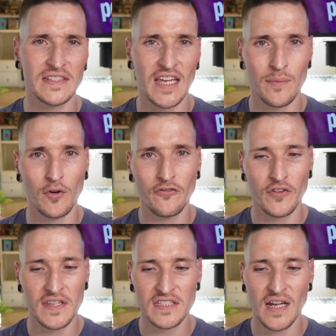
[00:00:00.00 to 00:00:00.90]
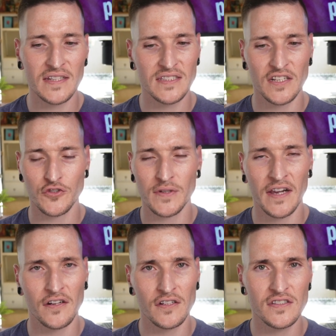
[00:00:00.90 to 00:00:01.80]
table for these content
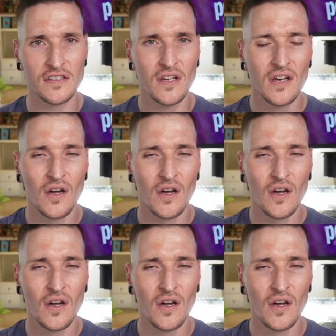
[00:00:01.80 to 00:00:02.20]
creators,